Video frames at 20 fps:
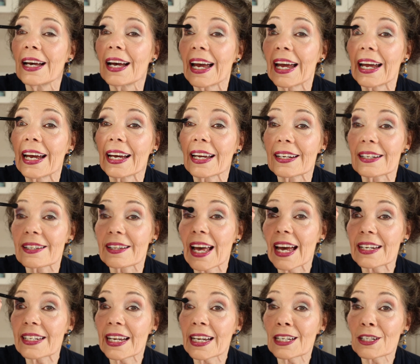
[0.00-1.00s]
And
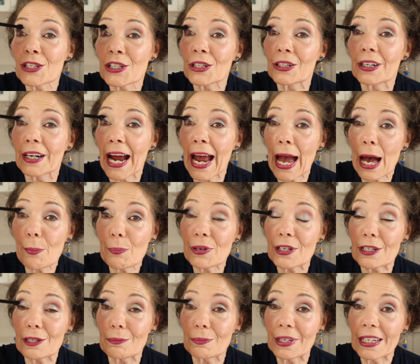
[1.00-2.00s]
that dancer
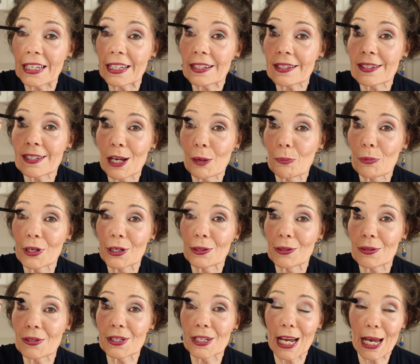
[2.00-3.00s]
happened to be someone
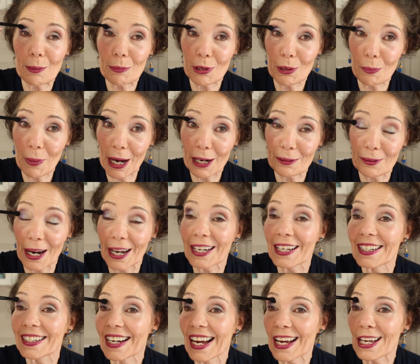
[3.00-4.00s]
whose name you might
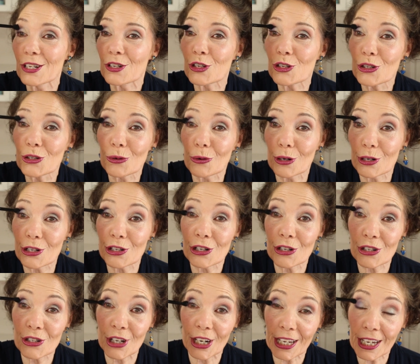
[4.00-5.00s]
recognize, George
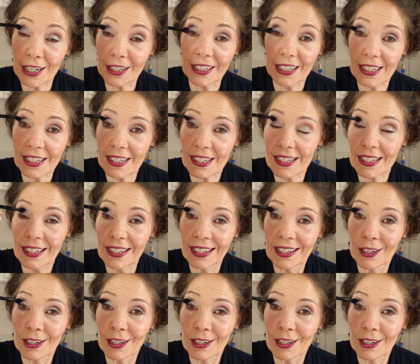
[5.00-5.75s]
Chakiris,